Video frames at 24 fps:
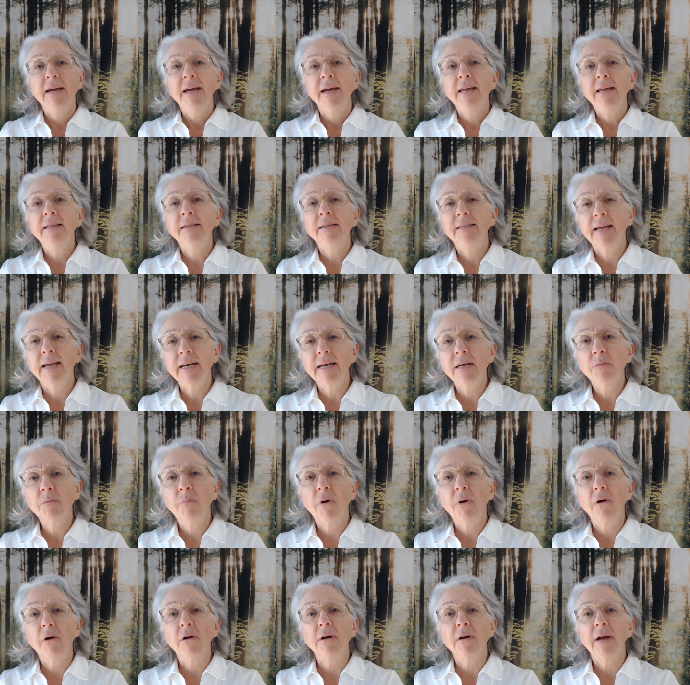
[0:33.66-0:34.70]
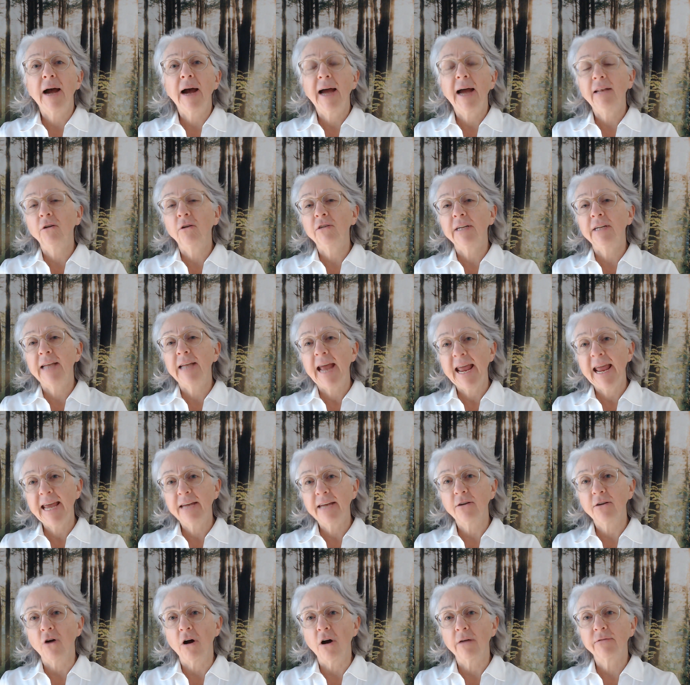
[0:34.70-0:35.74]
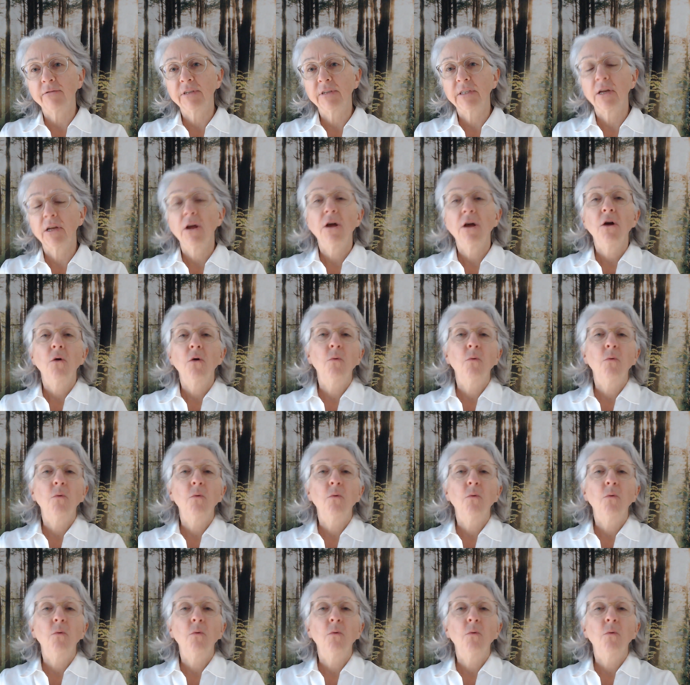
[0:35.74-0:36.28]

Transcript: In the second part, I looked at handoffs.